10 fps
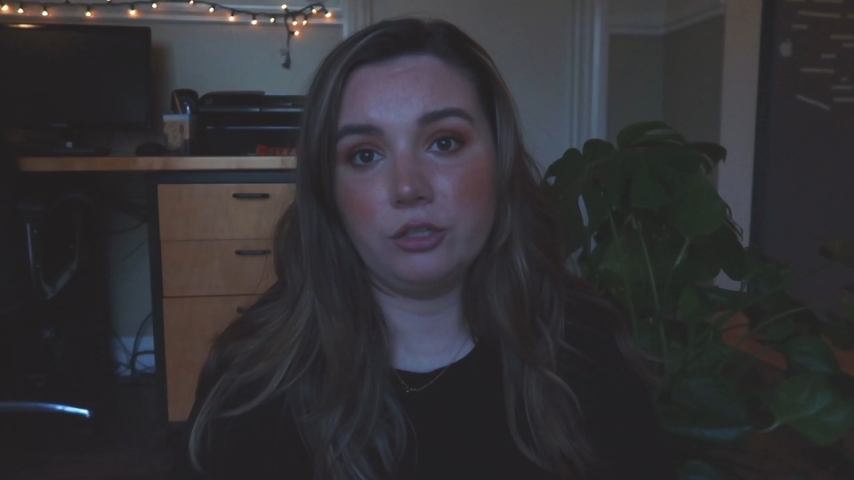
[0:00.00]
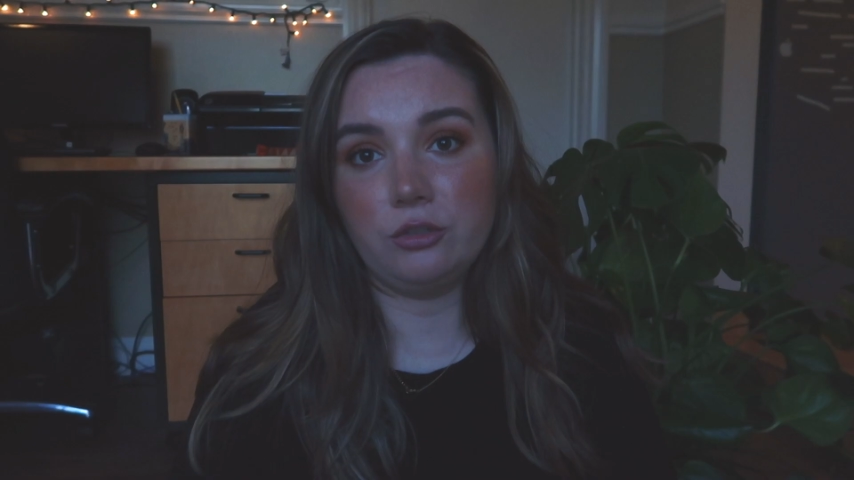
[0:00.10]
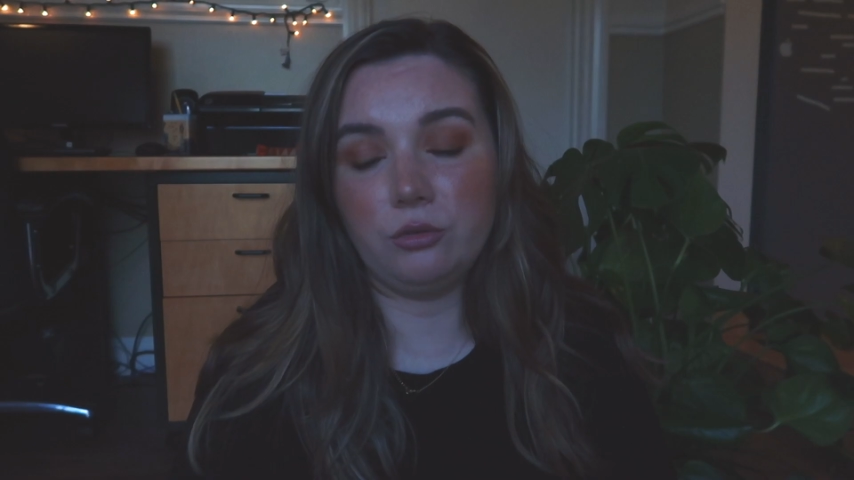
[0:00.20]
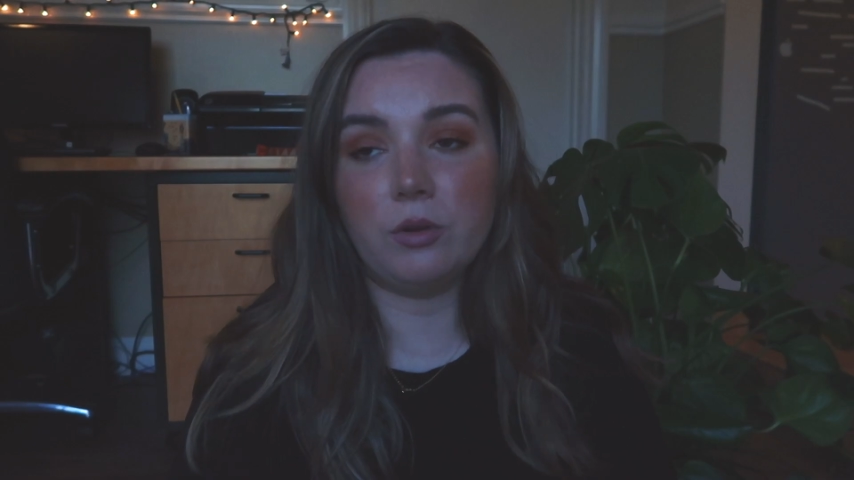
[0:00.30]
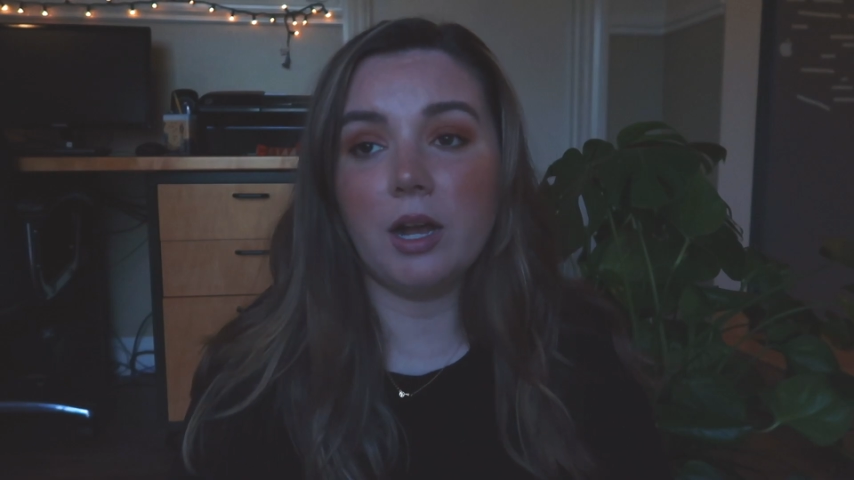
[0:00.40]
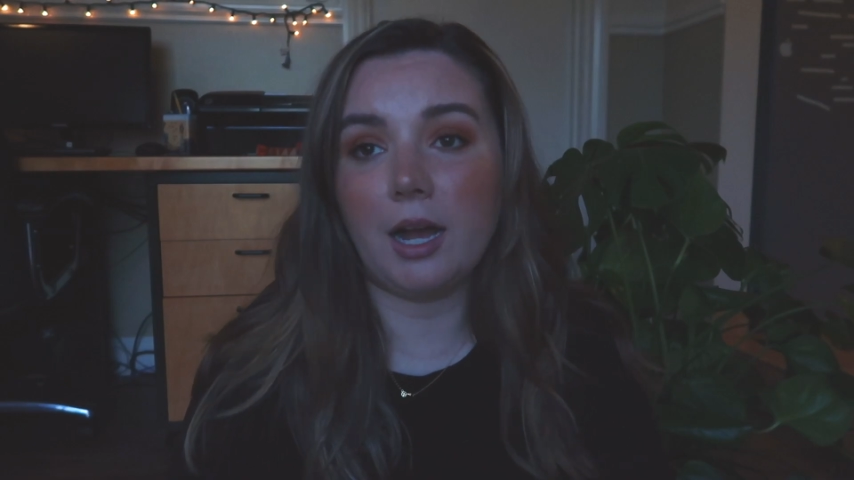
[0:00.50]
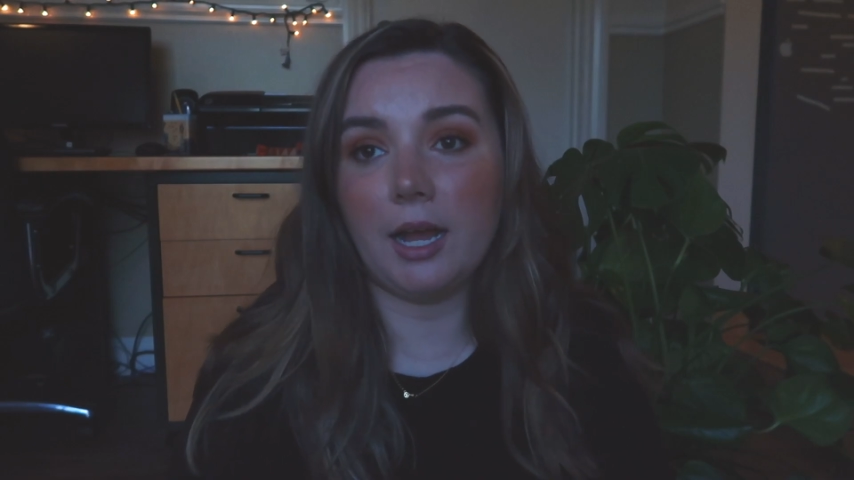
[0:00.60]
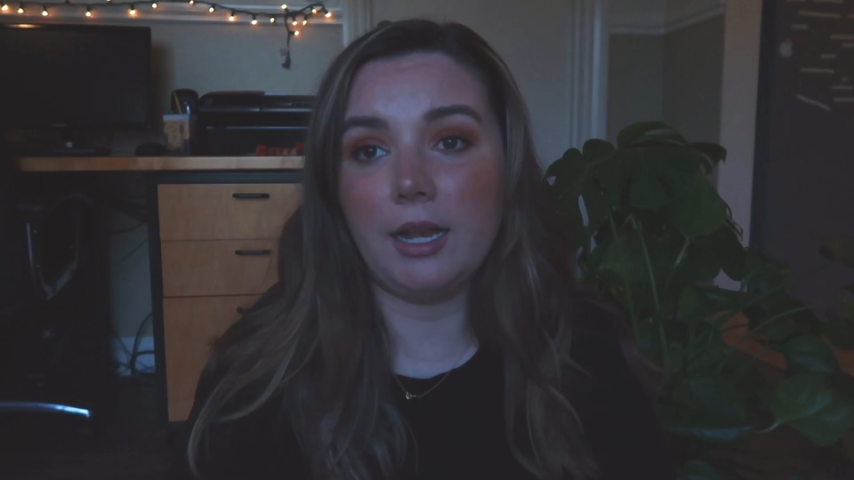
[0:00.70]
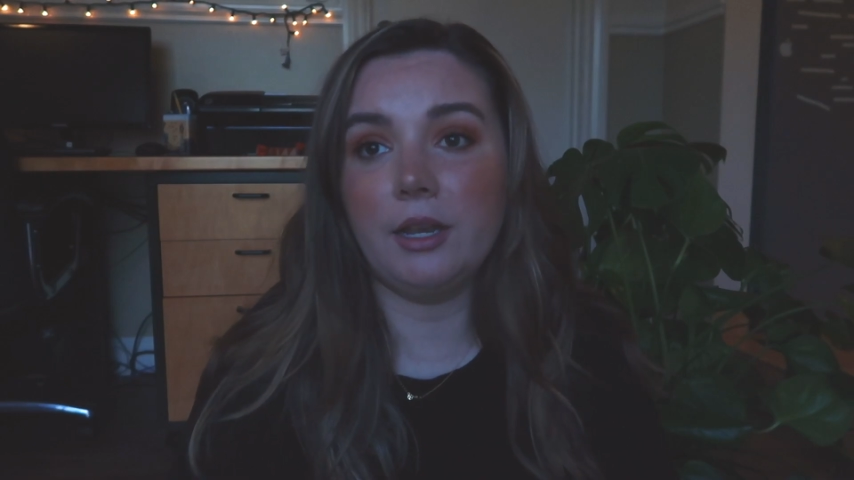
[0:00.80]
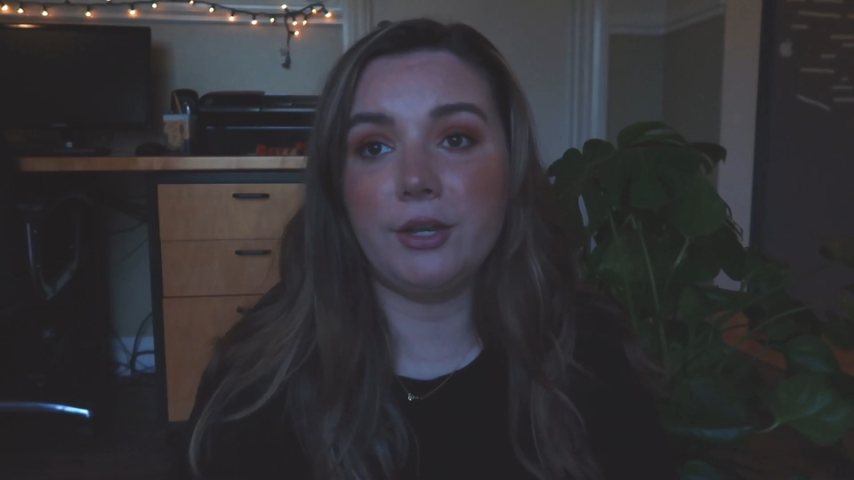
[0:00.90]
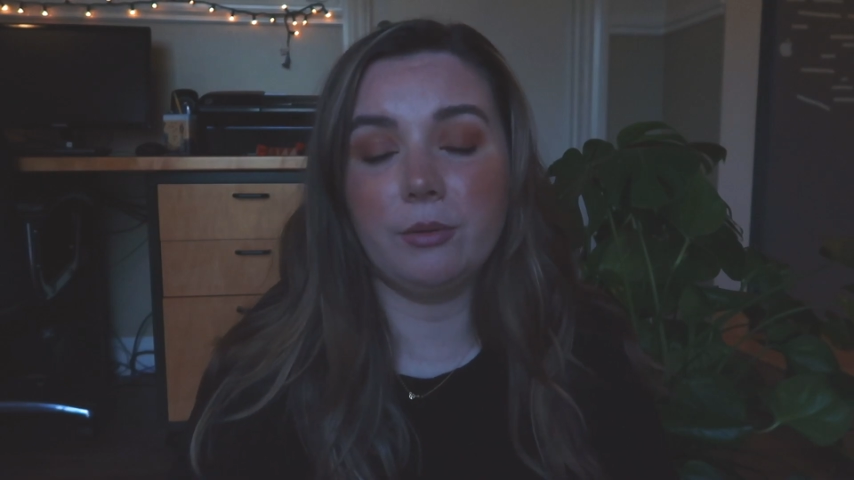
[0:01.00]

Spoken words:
to cut